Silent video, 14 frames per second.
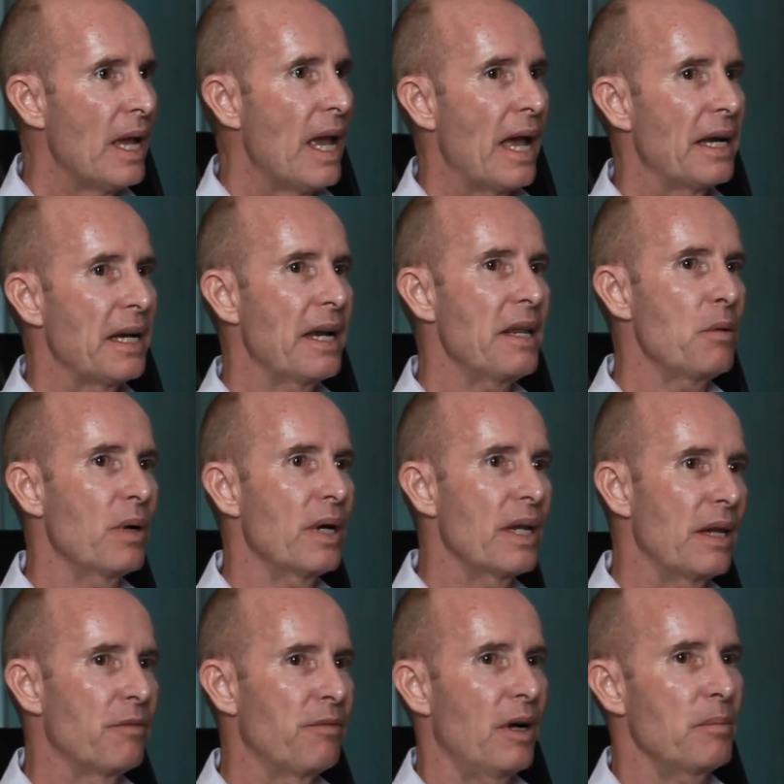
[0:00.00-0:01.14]
And anyway,
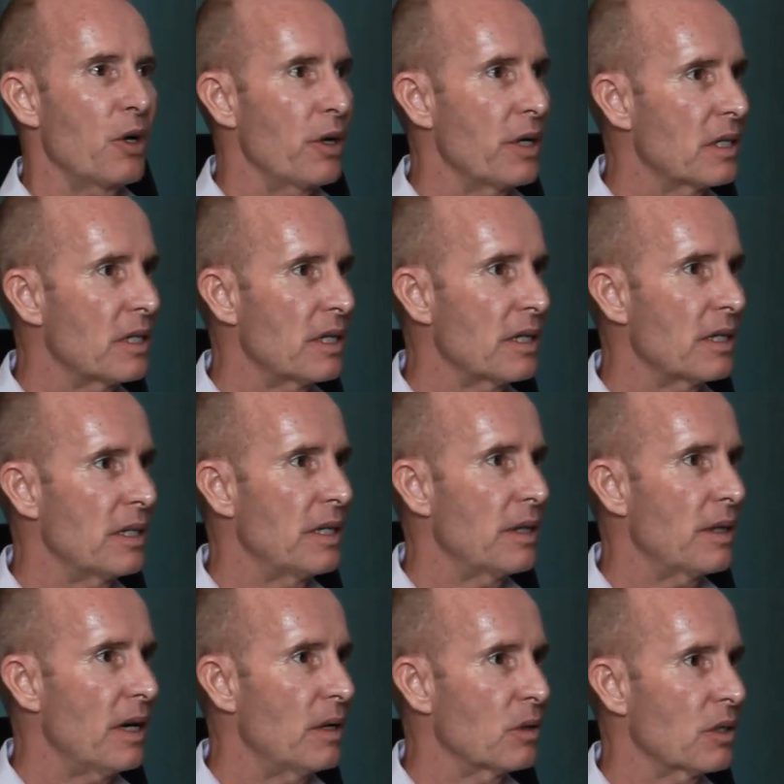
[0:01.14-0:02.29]
if I'm going
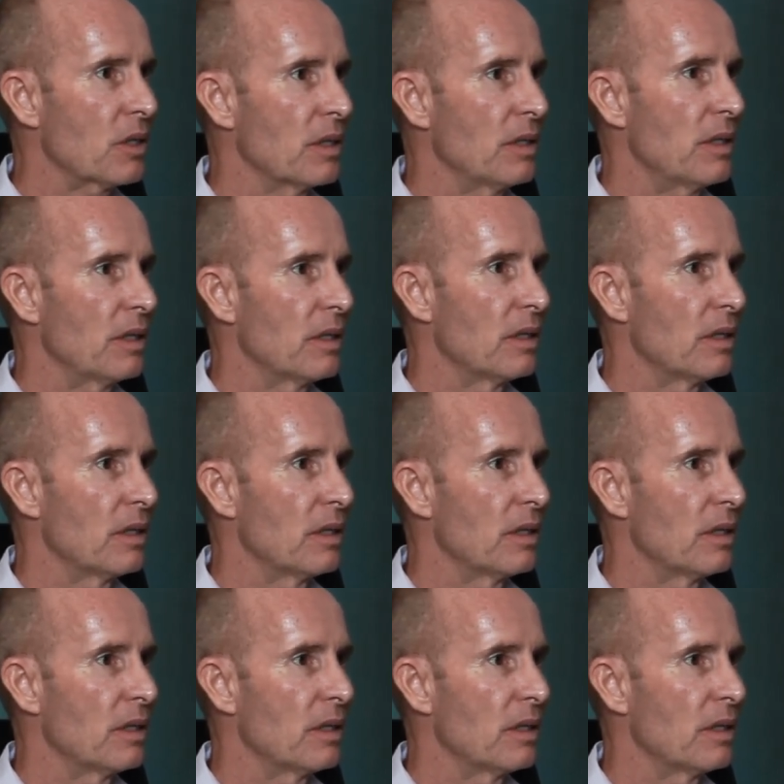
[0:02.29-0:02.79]
60,000,